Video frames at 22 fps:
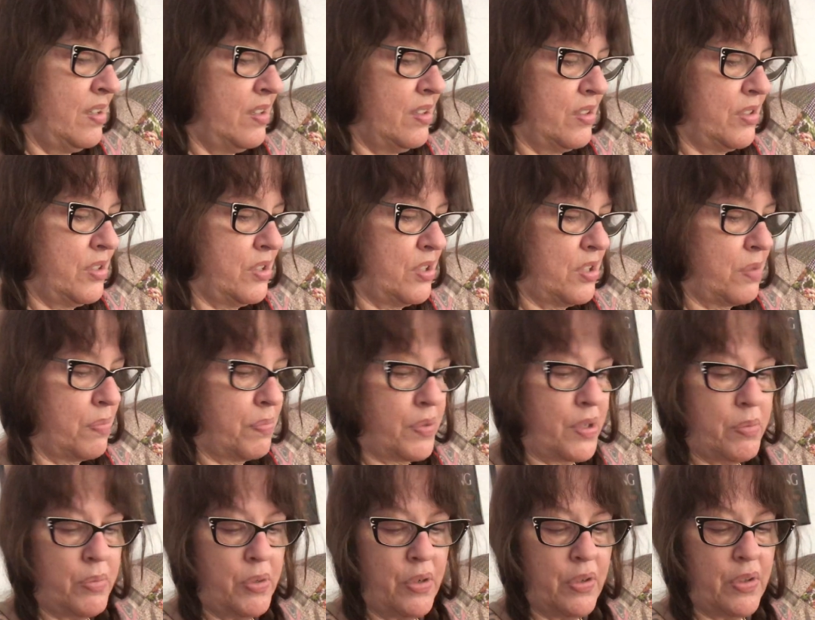it's just a
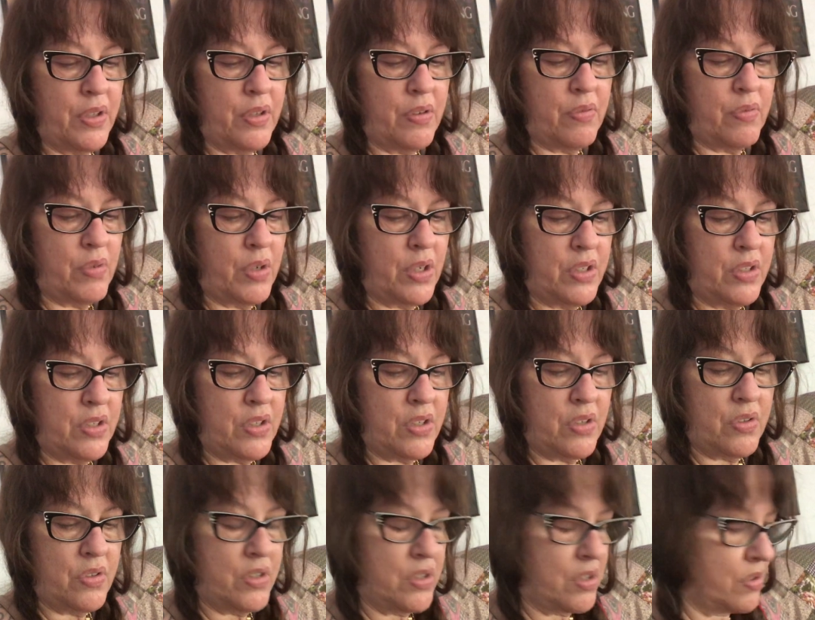bummer that
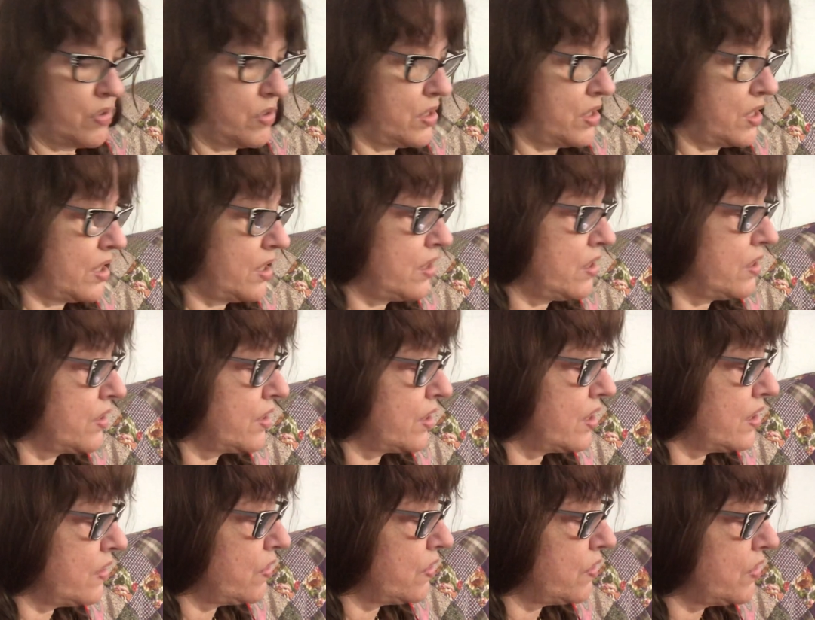rhinestones don't sell,
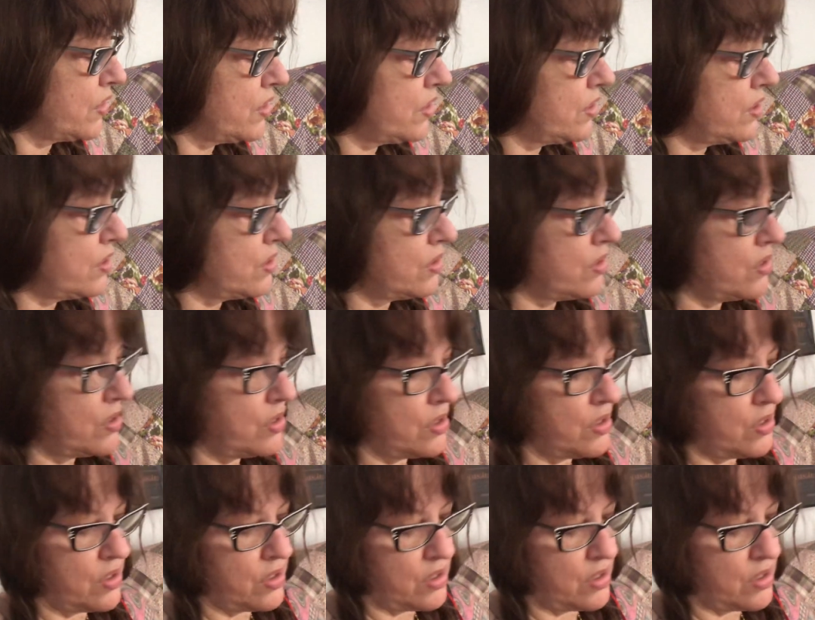not even vintage.